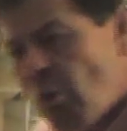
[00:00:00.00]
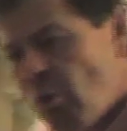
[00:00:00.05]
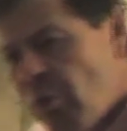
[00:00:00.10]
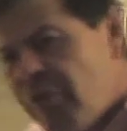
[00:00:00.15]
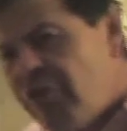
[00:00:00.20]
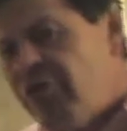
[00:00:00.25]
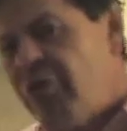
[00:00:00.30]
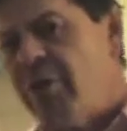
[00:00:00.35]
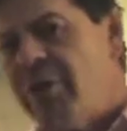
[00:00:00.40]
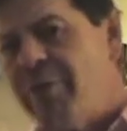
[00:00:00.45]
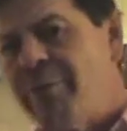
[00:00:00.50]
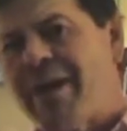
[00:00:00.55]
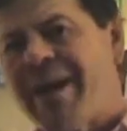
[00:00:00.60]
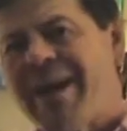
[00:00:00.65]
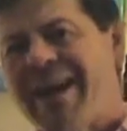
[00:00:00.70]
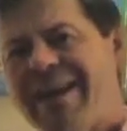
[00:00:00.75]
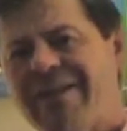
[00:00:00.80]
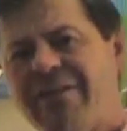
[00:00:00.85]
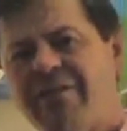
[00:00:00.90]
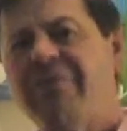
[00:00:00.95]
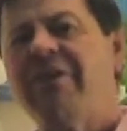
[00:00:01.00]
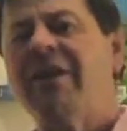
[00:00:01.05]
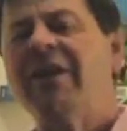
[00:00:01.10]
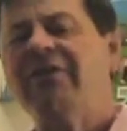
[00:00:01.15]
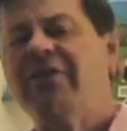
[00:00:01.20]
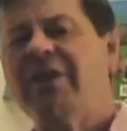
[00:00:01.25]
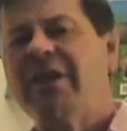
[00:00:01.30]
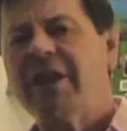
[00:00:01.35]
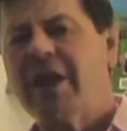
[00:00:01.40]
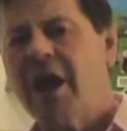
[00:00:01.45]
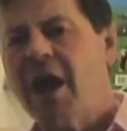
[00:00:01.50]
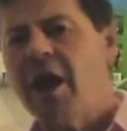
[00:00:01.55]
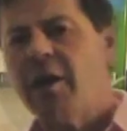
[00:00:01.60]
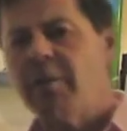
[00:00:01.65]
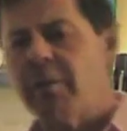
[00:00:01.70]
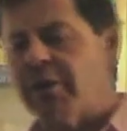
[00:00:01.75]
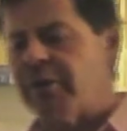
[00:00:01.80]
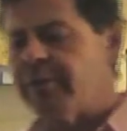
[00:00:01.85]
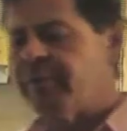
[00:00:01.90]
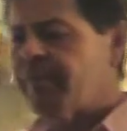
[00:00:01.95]
What we're doing by activating
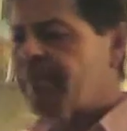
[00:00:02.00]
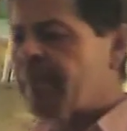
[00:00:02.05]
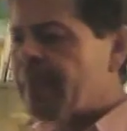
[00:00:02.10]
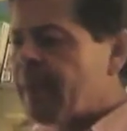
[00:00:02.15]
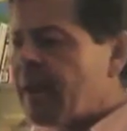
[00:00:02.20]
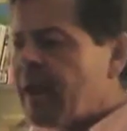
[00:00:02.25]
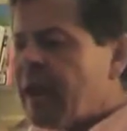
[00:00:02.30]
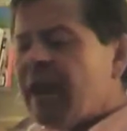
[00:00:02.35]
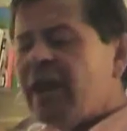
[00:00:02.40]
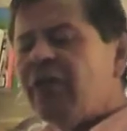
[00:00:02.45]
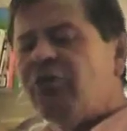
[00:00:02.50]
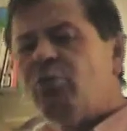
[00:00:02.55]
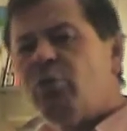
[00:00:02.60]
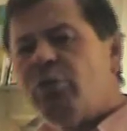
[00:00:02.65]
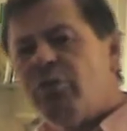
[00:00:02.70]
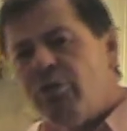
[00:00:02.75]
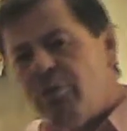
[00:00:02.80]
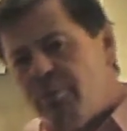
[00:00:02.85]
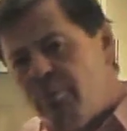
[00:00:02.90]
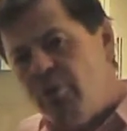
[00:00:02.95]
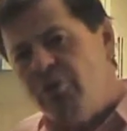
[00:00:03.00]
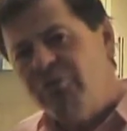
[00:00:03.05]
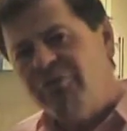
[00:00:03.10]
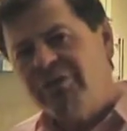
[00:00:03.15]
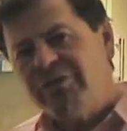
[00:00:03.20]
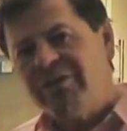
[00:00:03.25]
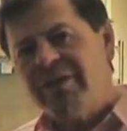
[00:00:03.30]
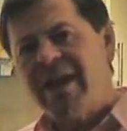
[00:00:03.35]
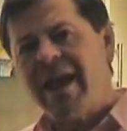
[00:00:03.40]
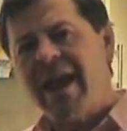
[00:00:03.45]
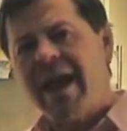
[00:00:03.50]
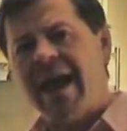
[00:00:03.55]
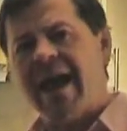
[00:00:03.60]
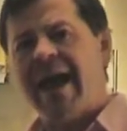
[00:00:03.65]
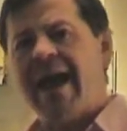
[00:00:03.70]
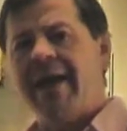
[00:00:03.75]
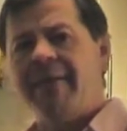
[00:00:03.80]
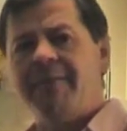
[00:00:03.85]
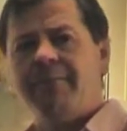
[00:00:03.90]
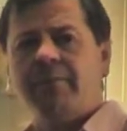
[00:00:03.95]
carbon is we're removing the
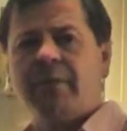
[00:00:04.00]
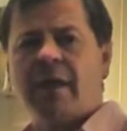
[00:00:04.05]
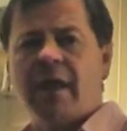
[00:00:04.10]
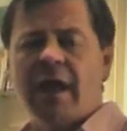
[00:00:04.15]
air.